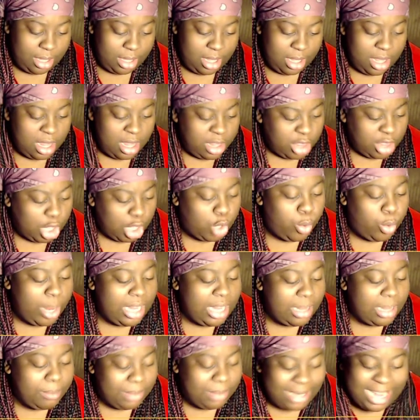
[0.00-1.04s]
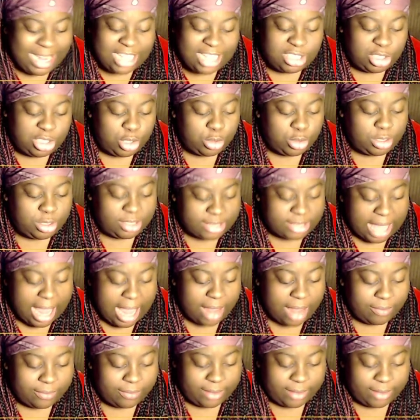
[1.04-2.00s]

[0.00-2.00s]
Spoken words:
The queendom needs you safe, he